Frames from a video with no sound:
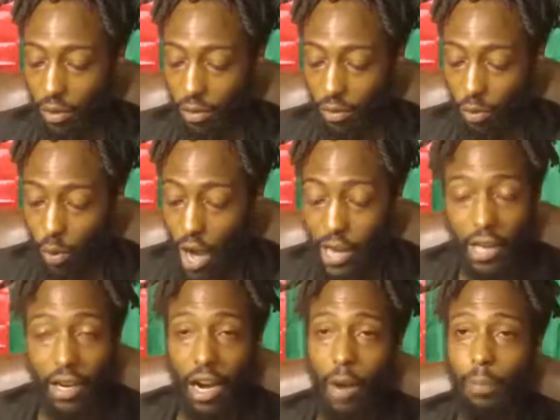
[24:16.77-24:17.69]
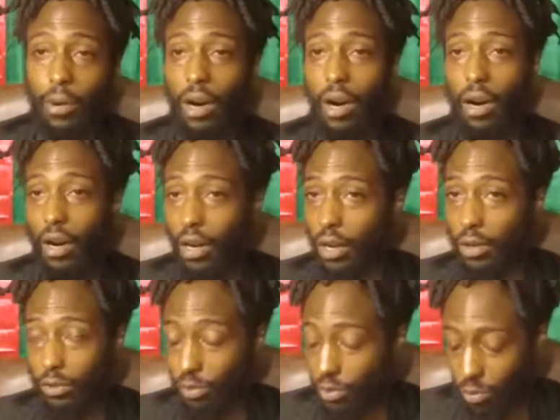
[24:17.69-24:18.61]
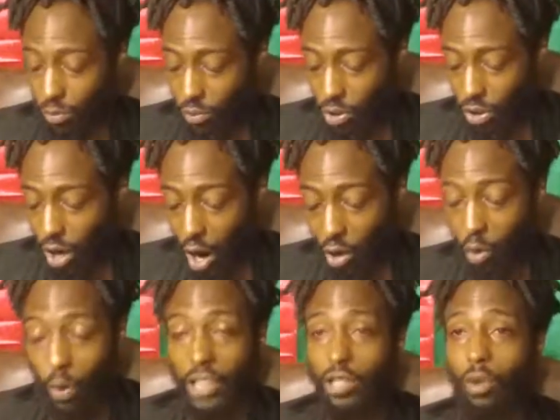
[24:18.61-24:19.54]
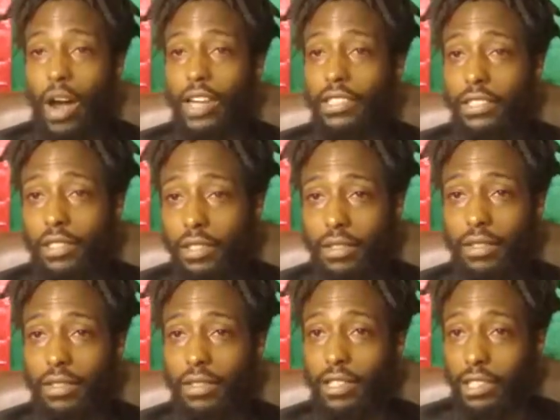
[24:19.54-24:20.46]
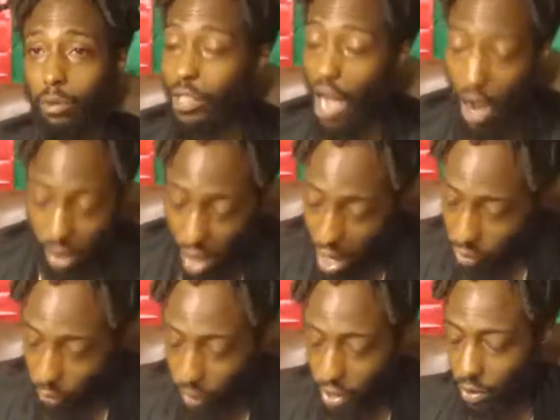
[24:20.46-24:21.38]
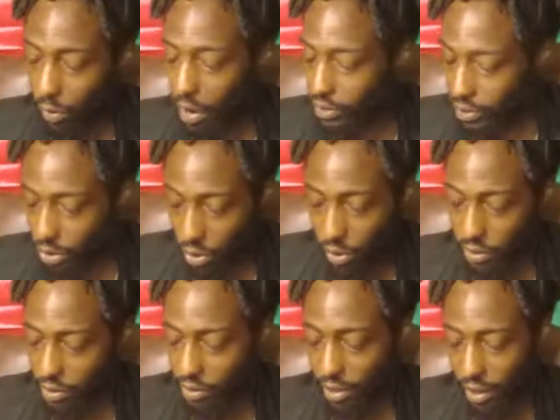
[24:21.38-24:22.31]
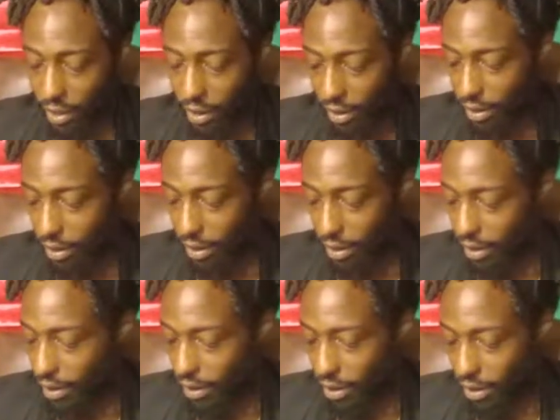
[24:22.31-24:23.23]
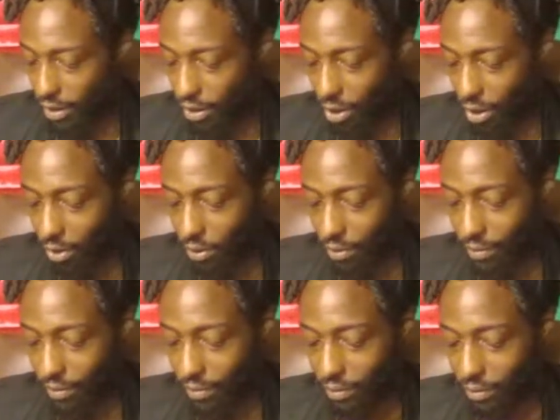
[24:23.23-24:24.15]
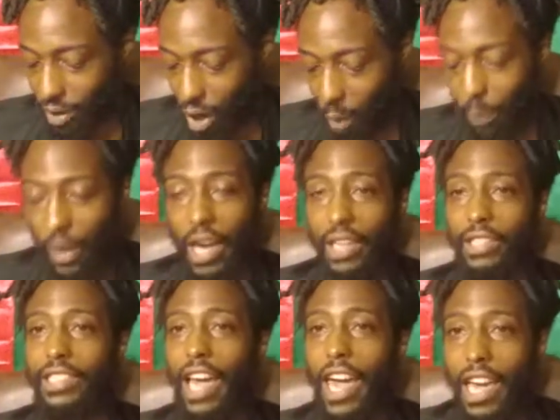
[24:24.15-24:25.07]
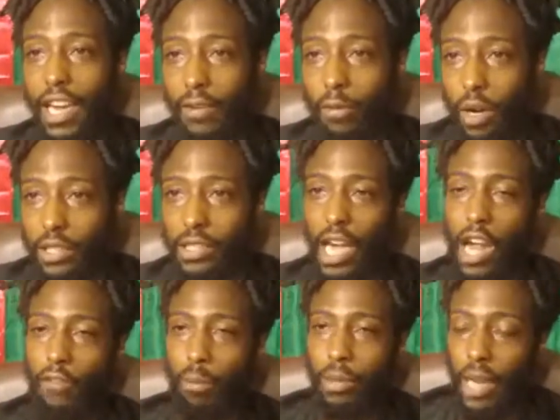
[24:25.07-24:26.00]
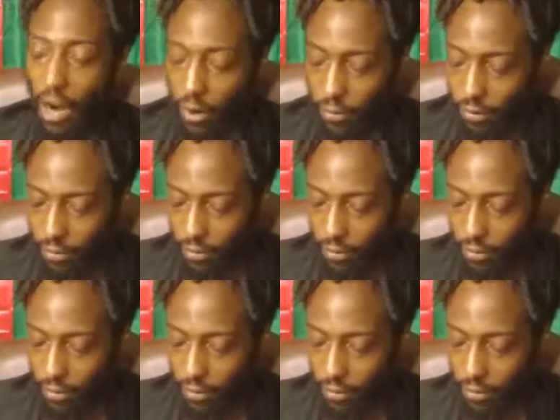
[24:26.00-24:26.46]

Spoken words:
waking up, what you call it, resurrection. So we all call it the resurrection, the Christians said, you know, or being saved, what? Saved from death.